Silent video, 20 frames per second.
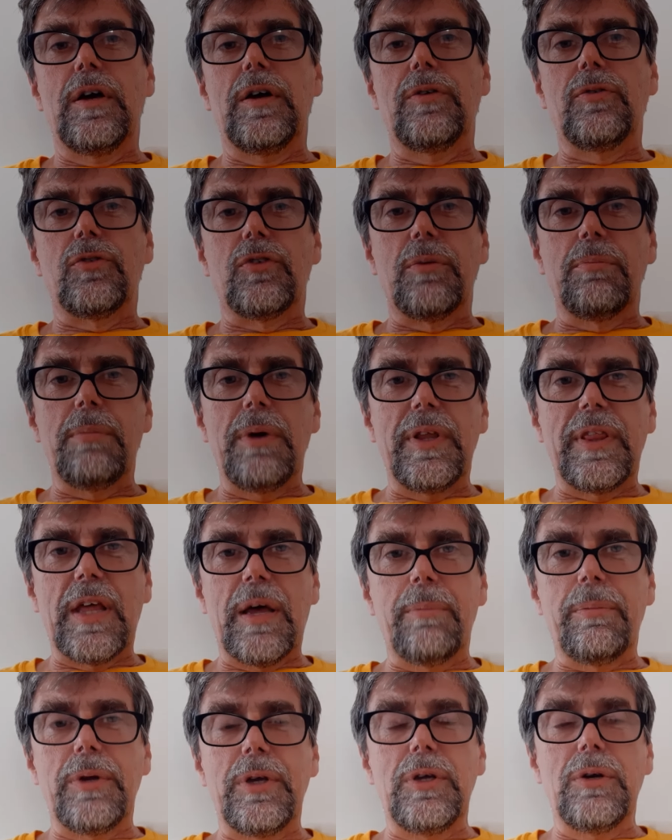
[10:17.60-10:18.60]
So may
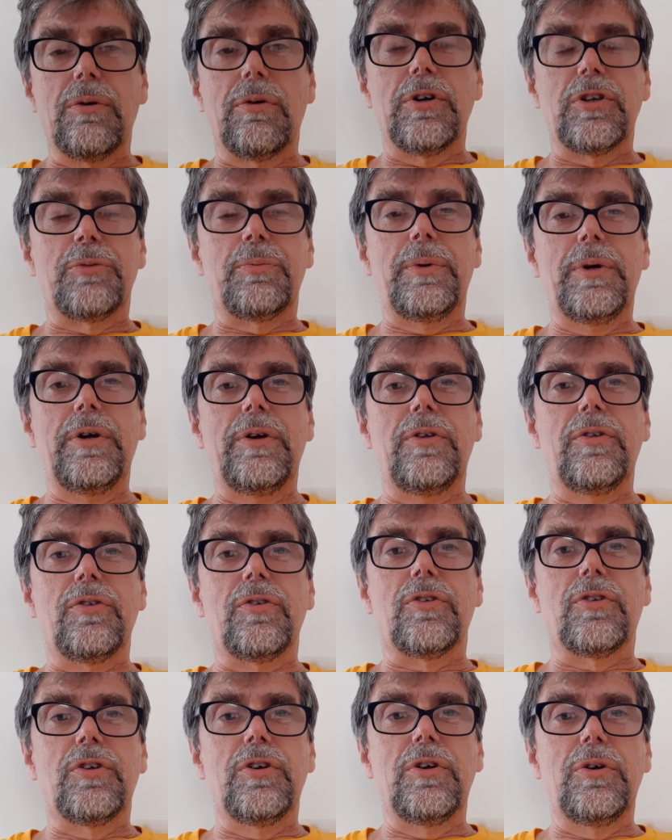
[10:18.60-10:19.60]
that be your
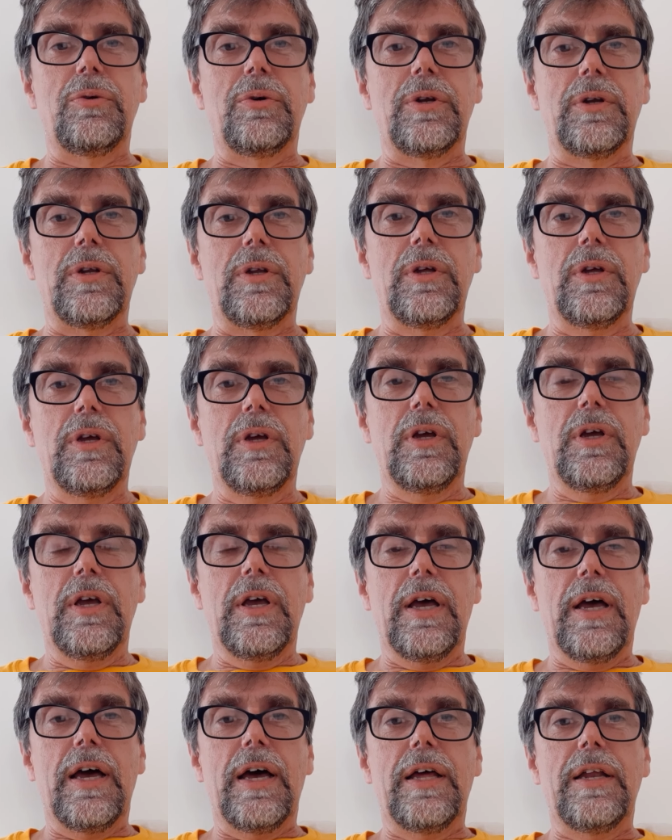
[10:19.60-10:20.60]
experience too.
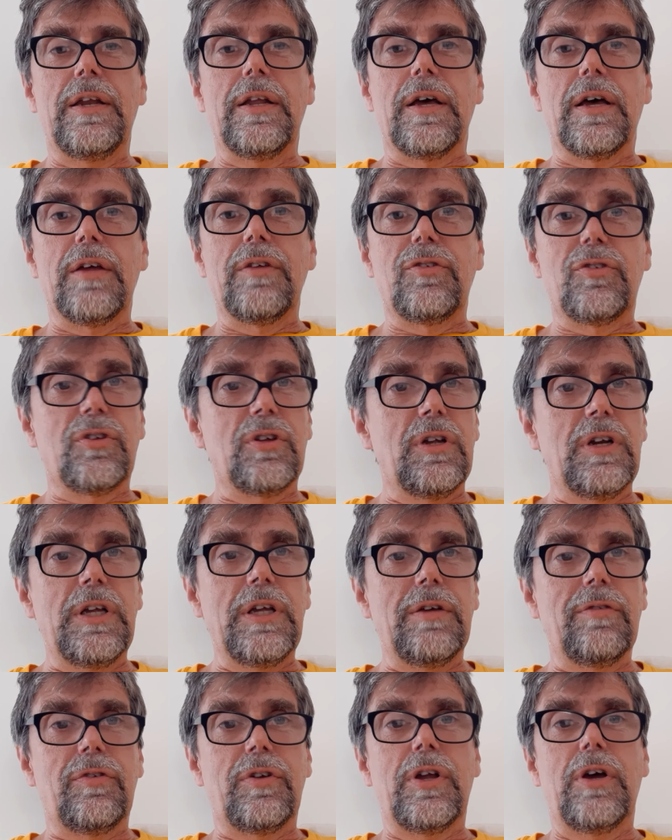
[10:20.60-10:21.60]
And I certainly
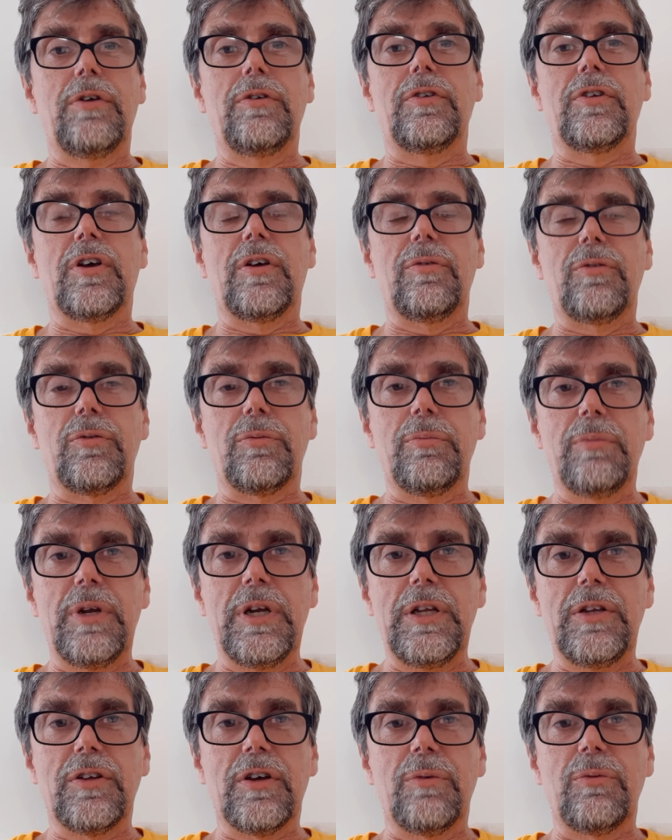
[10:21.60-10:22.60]
have known times,
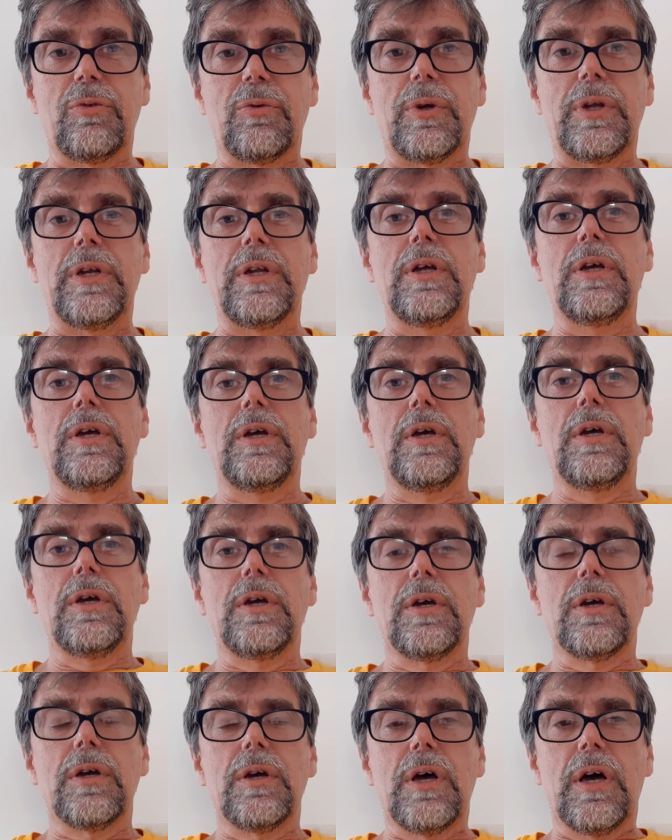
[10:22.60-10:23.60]
many times, when
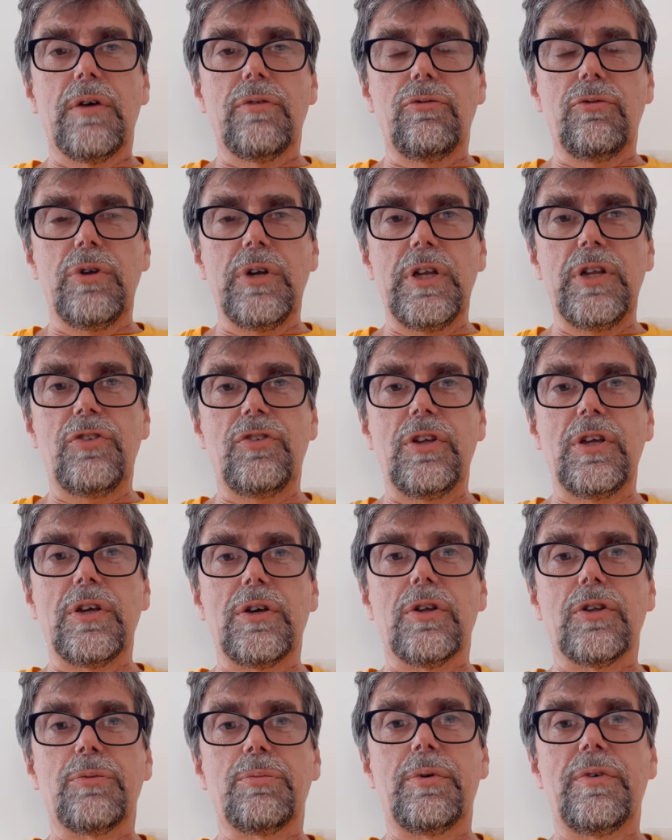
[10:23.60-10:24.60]
I've really seen
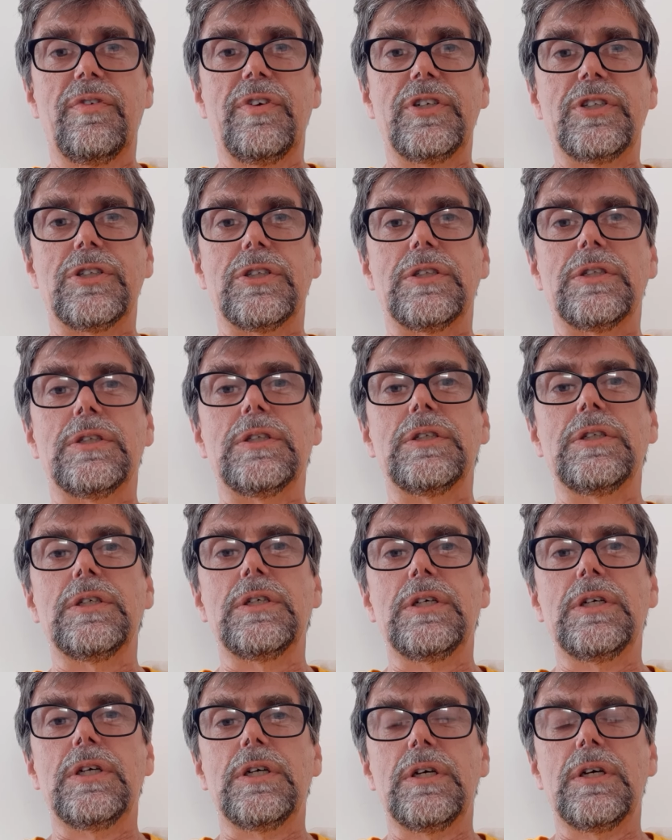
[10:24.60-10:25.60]
God's provision
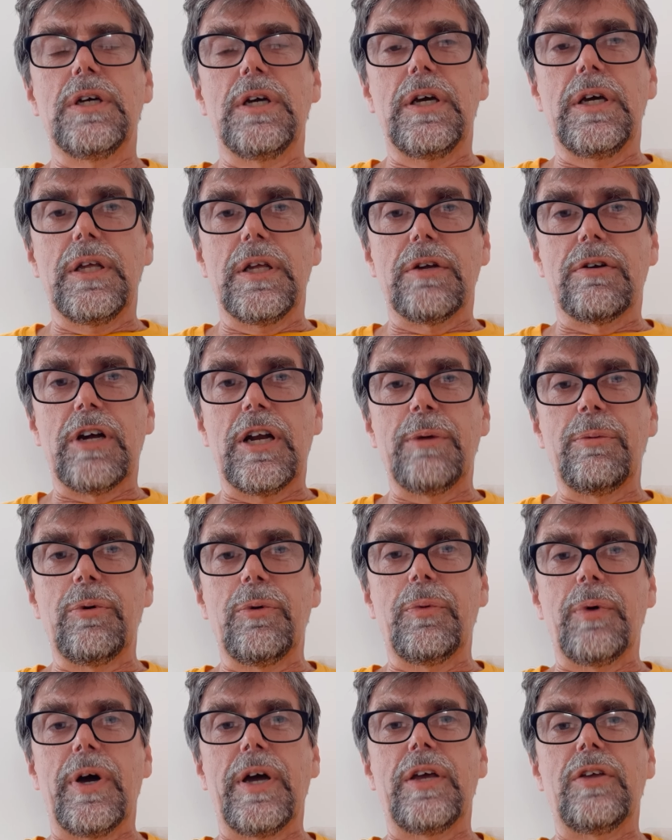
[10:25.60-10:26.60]
in incredible
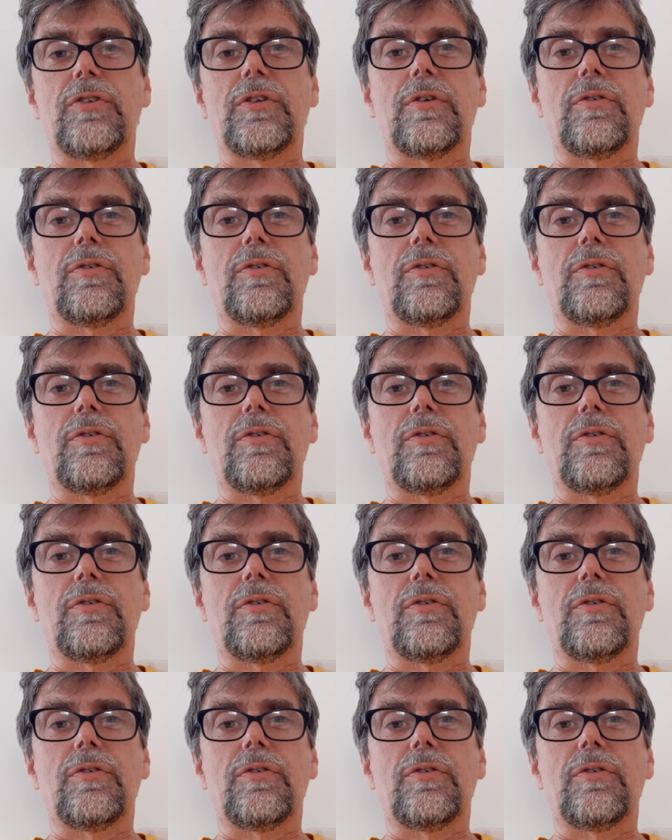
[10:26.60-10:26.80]
ways.